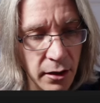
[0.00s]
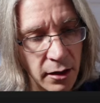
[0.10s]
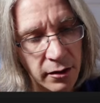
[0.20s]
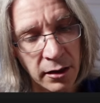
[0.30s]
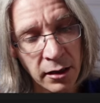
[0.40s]

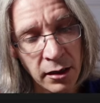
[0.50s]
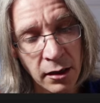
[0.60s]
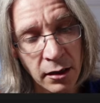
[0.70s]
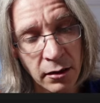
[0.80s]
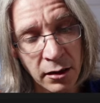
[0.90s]

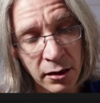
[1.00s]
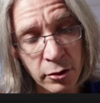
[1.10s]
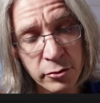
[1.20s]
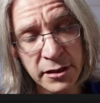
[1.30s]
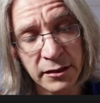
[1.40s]
The
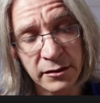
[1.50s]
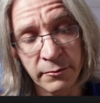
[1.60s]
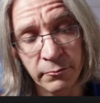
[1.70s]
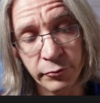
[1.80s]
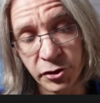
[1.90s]
closing
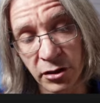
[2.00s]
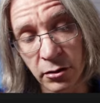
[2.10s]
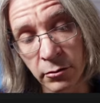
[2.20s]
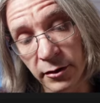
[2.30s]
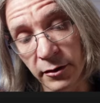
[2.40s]

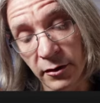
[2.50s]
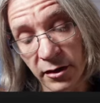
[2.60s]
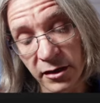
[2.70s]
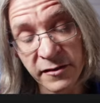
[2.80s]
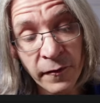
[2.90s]
temperature,
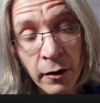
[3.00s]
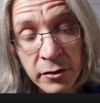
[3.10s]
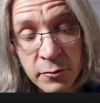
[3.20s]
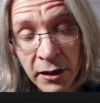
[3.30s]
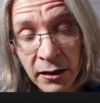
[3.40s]
as far
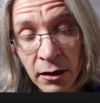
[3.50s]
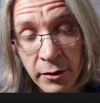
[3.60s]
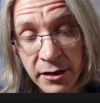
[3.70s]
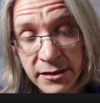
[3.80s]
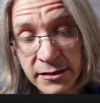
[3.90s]
as we know,
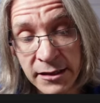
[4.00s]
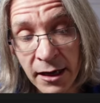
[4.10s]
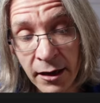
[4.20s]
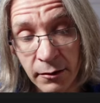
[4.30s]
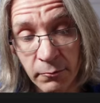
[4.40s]
it's the
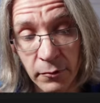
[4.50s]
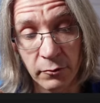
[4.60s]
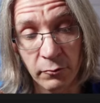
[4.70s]
same.